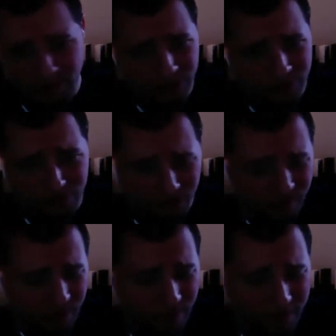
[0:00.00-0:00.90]
two. So
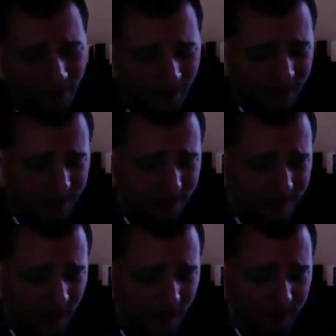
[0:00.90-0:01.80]
they had some
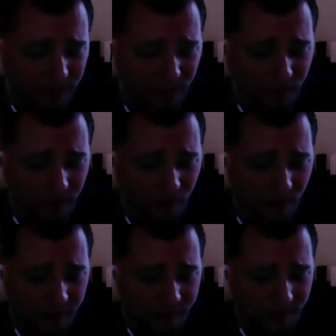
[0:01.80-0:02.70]
time to work
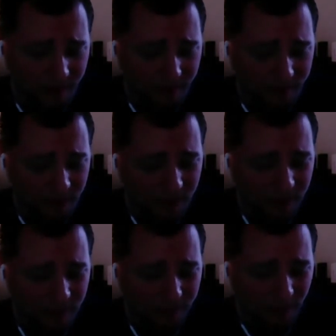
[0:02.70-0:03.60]
on it.
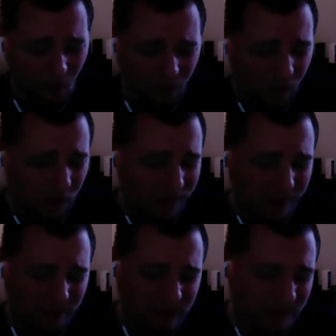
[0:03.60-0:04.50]
But overall, I mean,
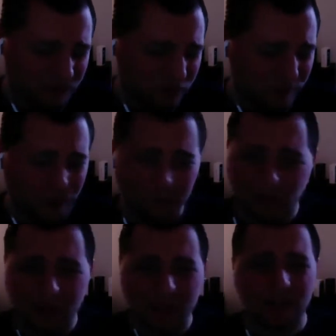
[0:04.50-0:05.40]
there was too many
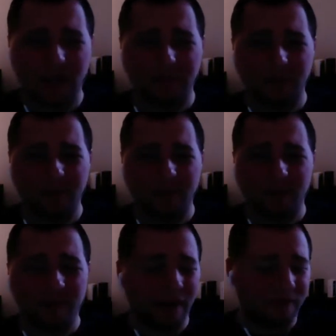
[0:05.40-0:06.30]
bugs that I played around,
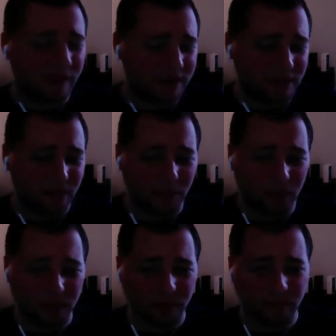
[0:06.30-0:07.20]
or I ran into a
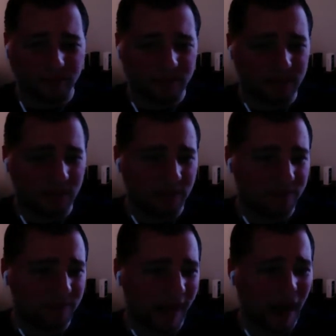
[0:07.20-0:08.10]
bug the first
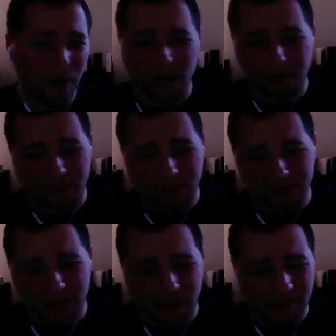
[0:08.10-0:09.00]
hour I played the
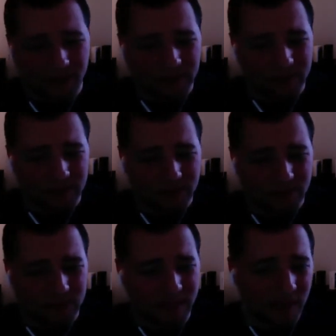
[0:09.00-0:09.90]
game, and it was
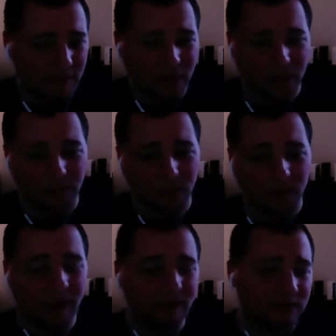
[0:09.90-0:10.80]
a game-killing
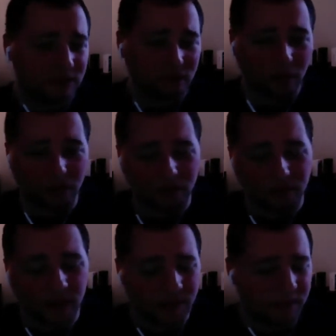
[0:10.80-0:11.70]
bug. I had to start a new
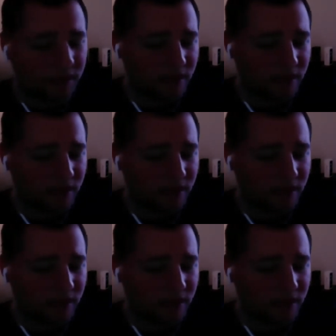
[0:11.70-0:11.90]
game, and